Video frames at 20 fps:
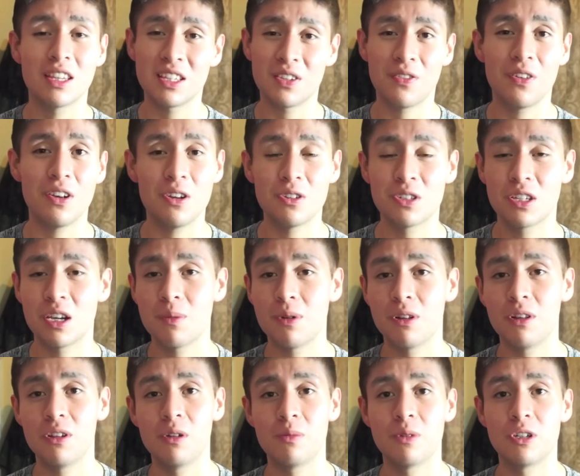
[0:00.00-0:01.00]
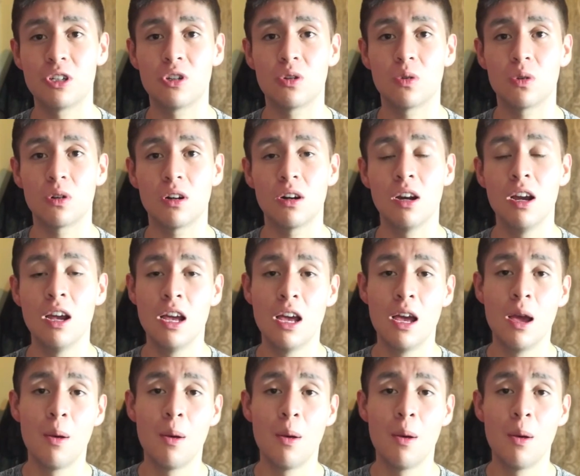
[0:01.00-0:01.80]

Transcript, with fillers: This video is going to be a little bit shorter.